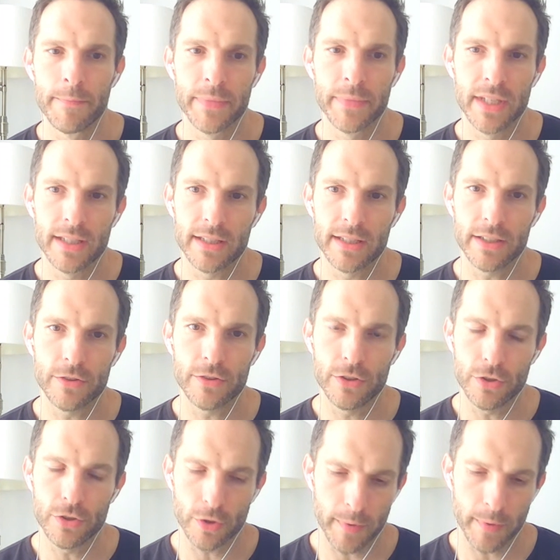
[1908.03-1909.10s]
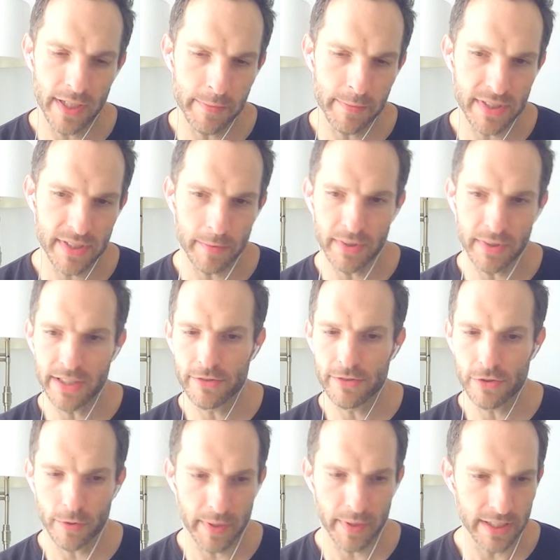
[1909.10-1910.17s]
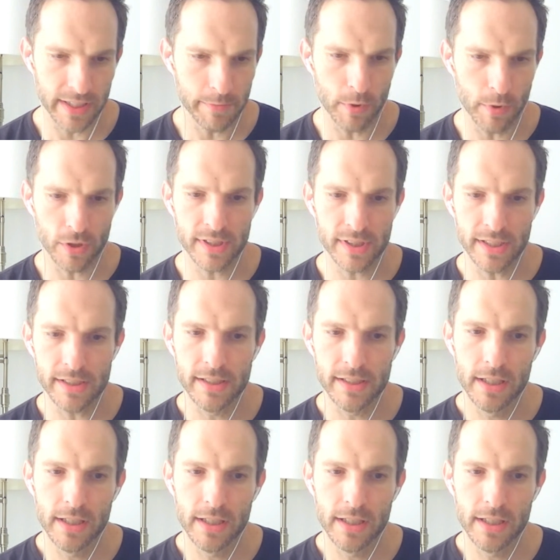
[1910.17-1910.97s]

You talked about limiting beliefs, you talked about these boxes.